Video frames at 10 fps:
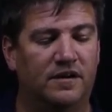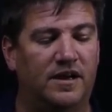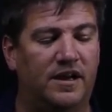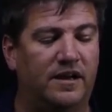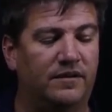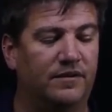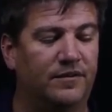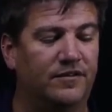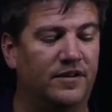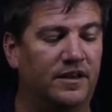and
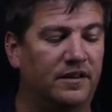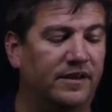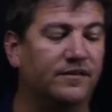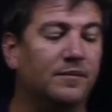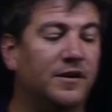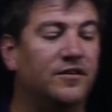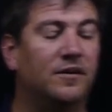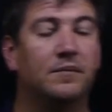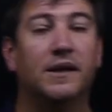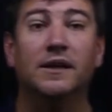obviously lengths are measured
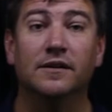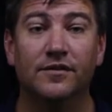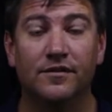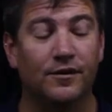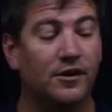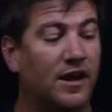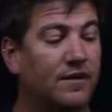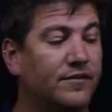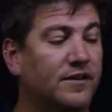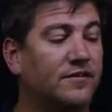in meters. So you
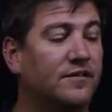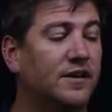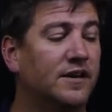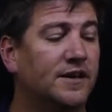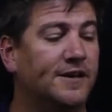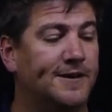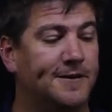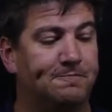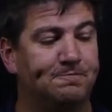have this, how